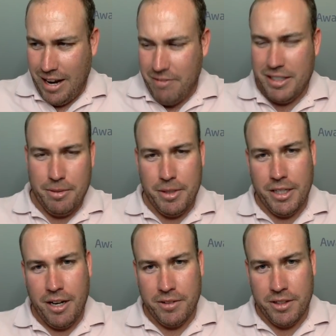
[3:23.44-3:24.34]
Everything I'm going
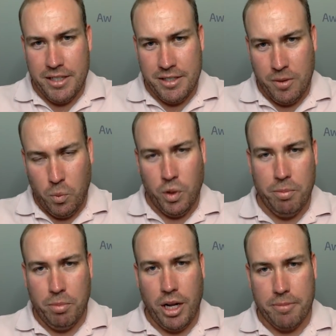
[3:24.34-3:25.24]
to cover is in
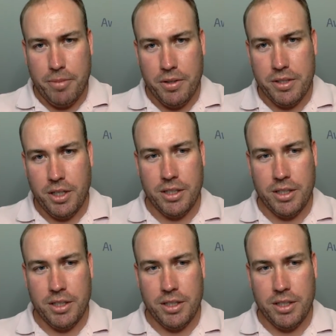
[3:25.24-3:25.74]
one blog post